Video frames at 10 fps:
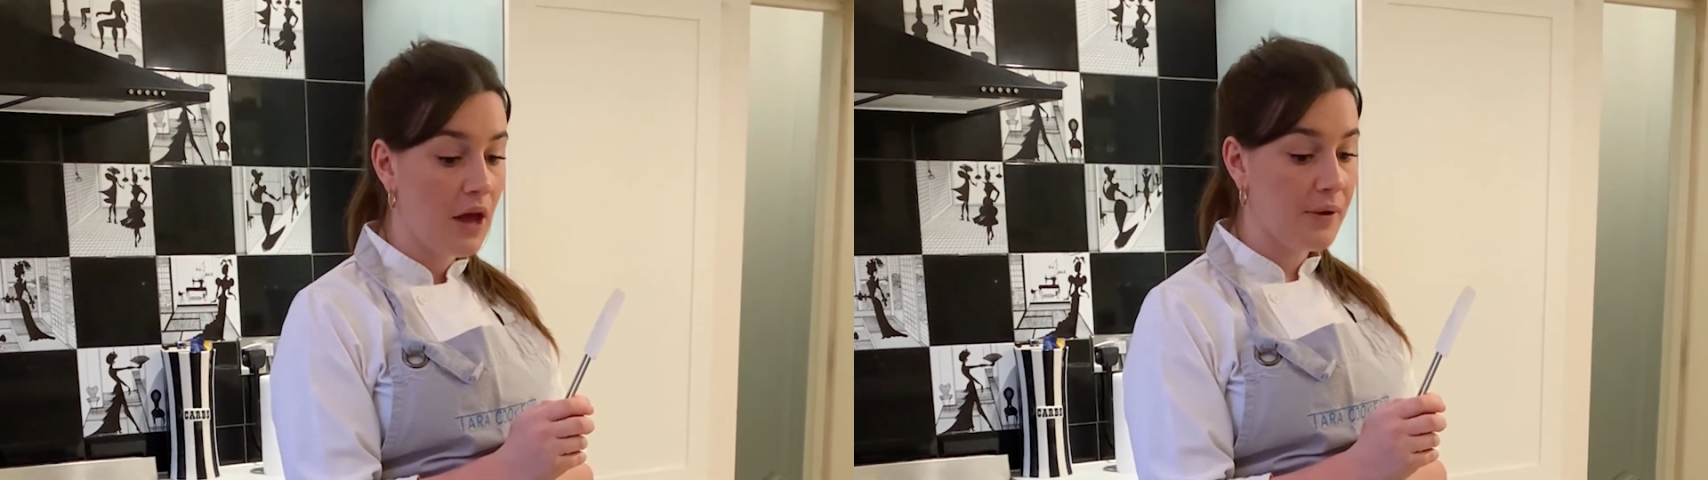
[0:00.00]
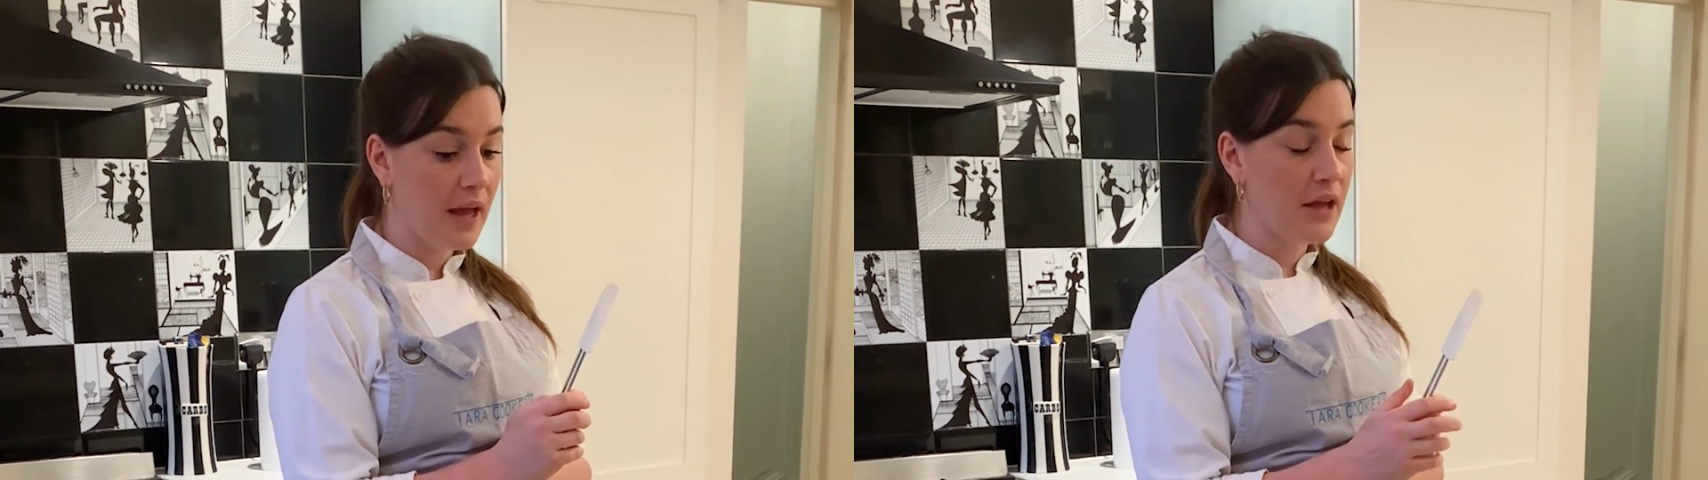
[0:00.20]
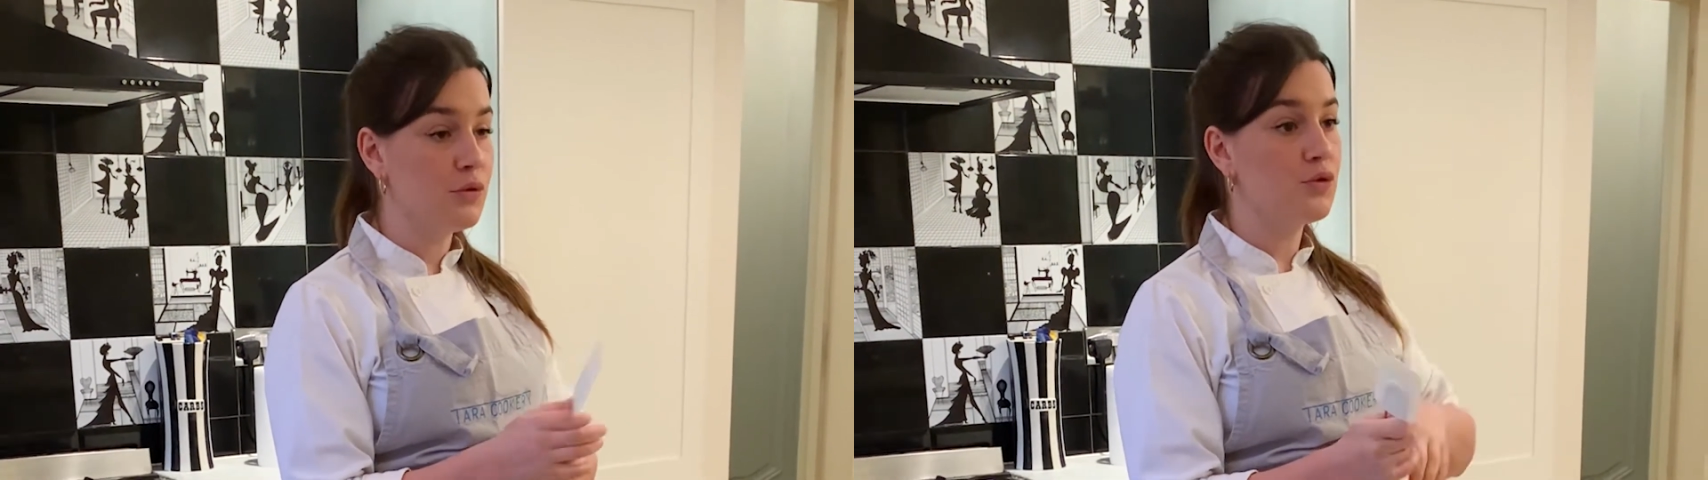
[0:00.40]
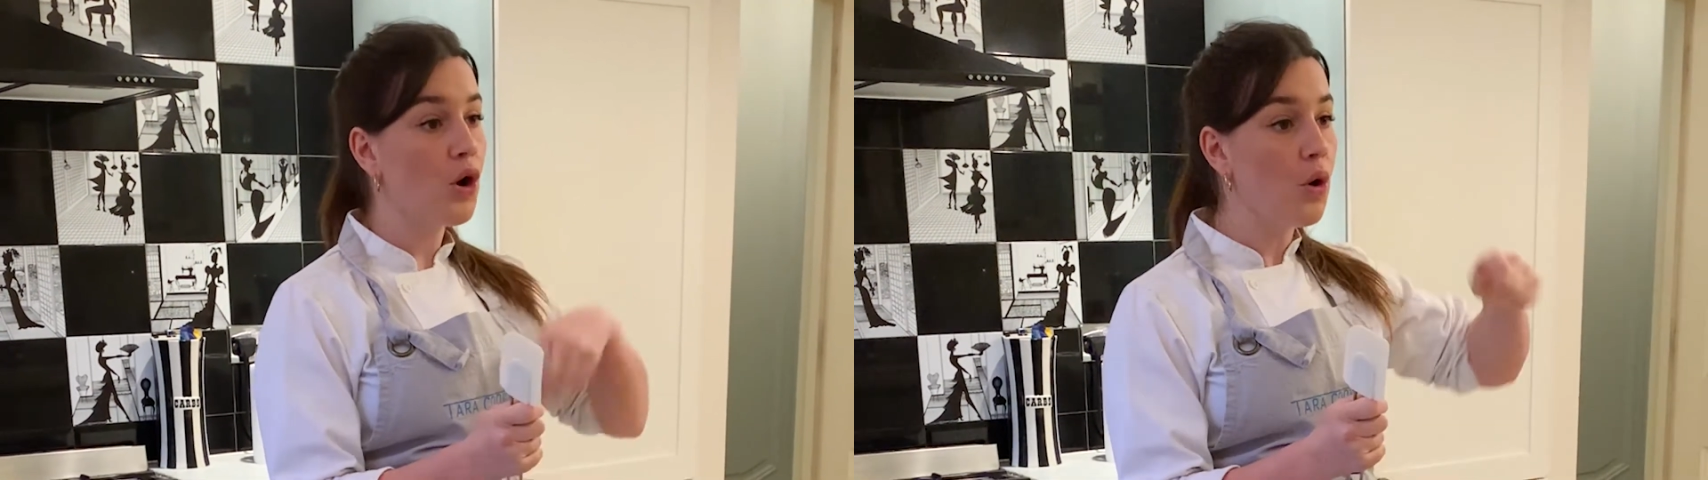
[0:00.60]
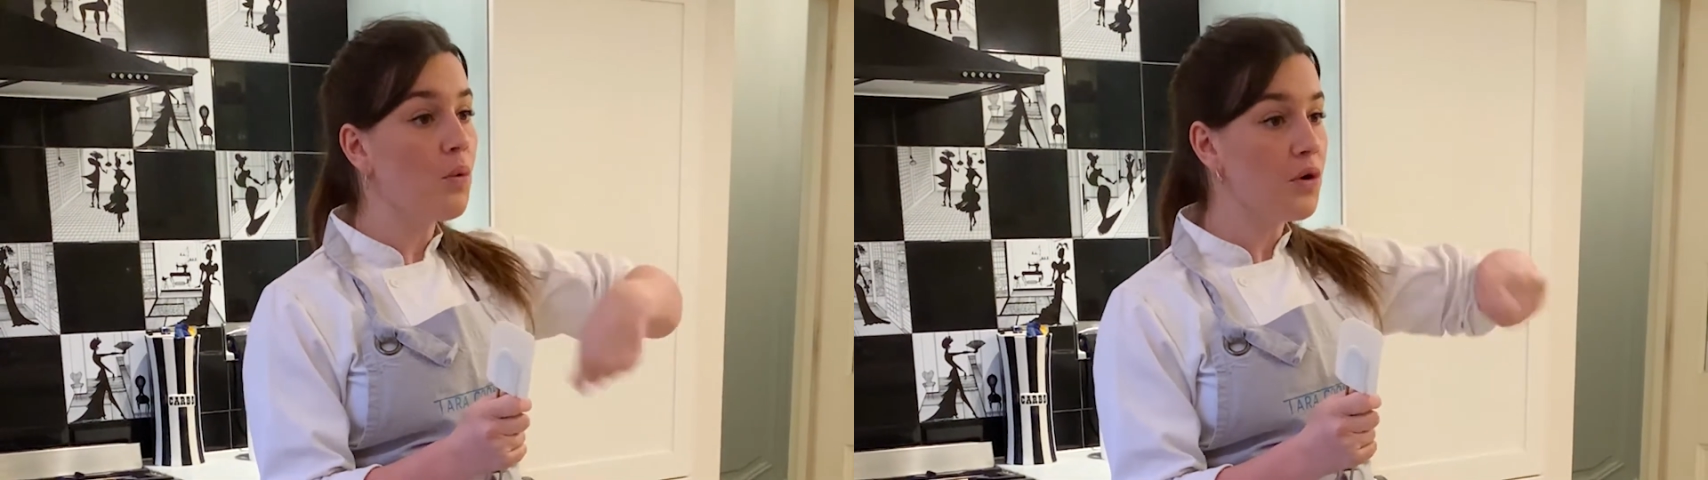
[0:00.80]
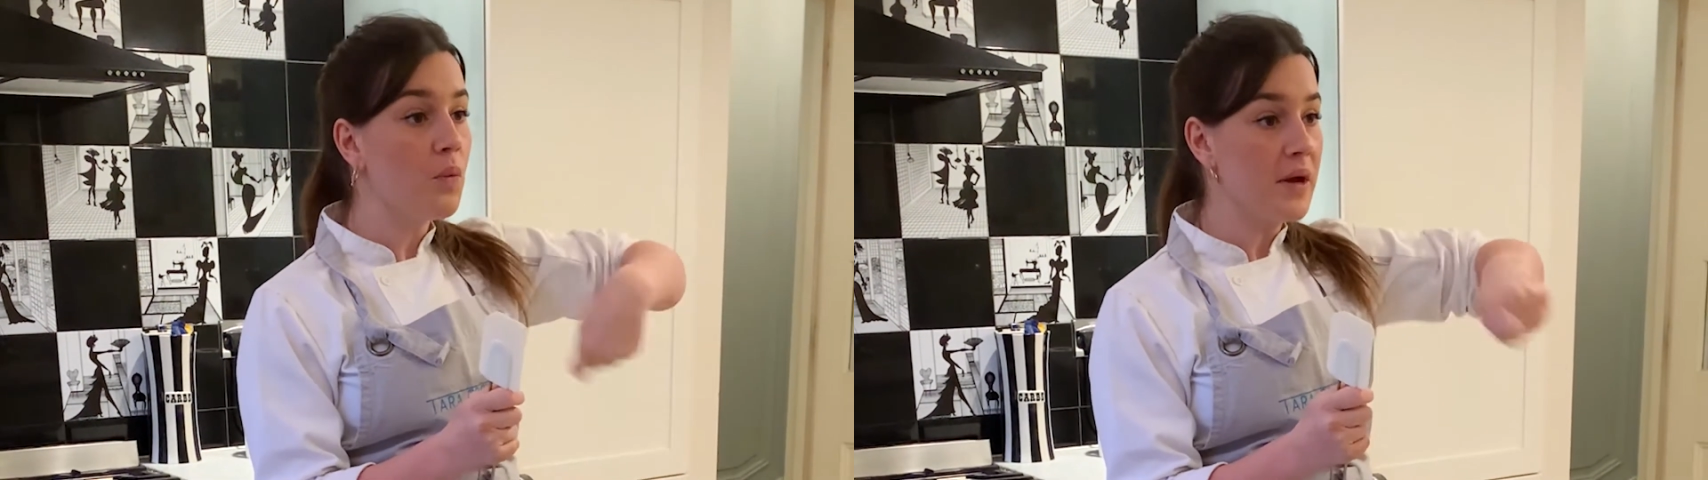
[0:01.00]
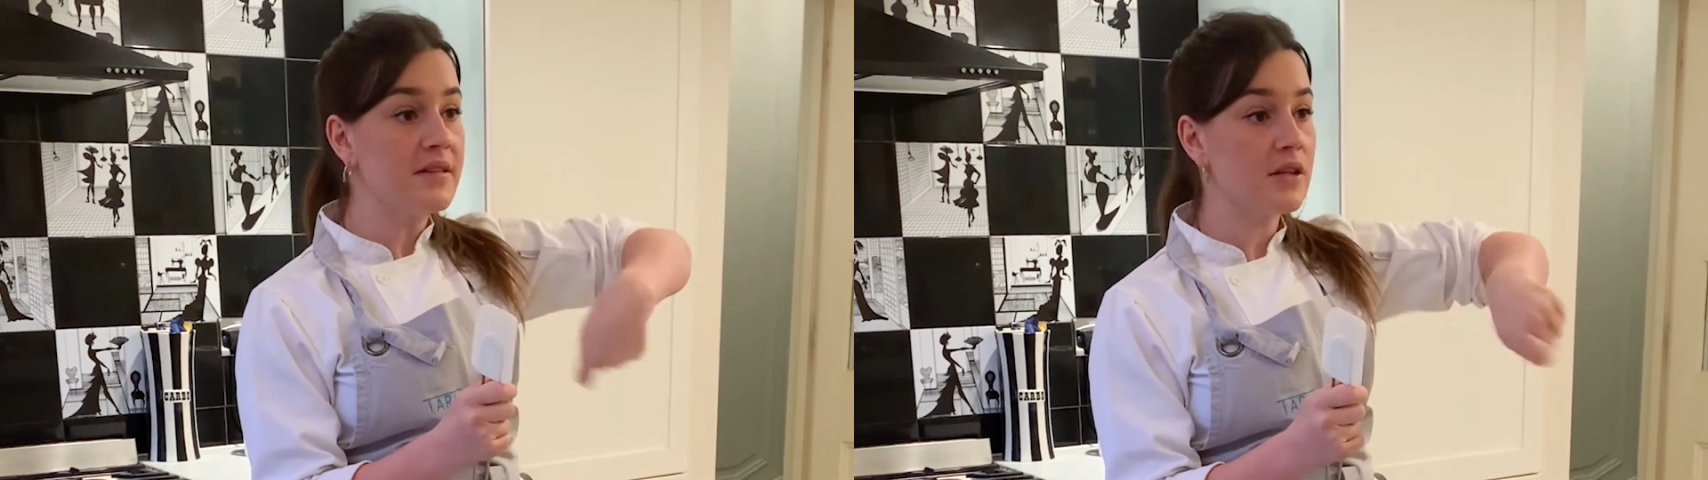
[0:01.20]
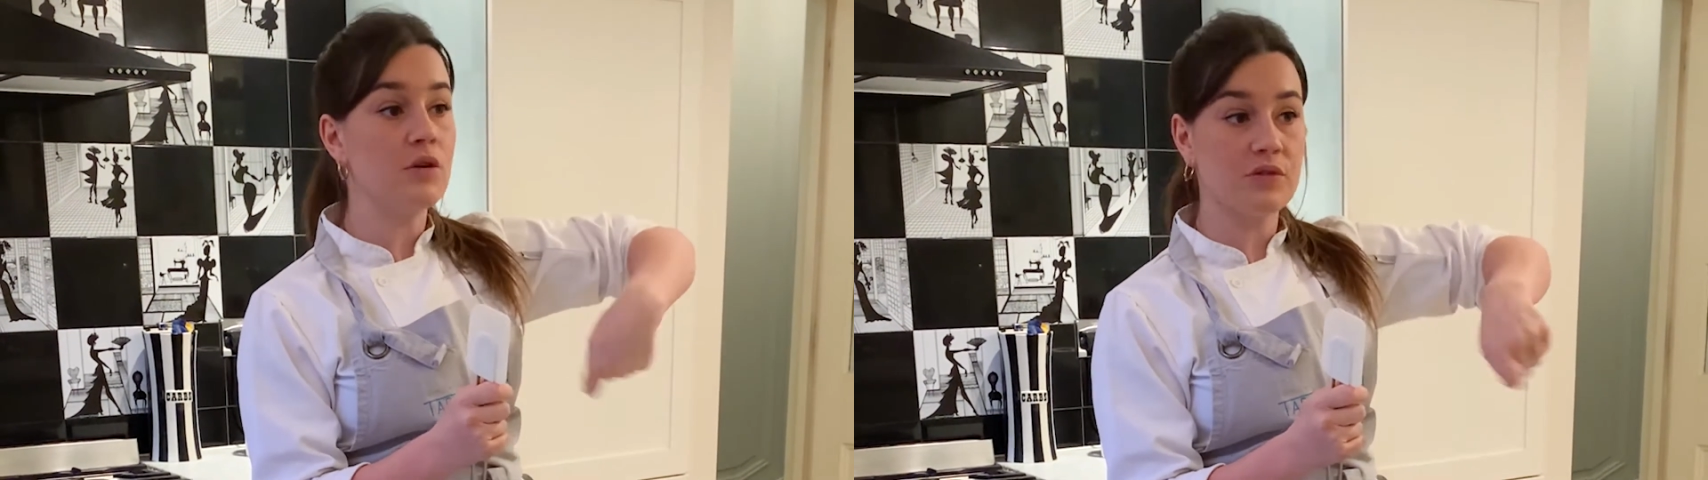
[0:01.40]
Okay, you don't want to whisk your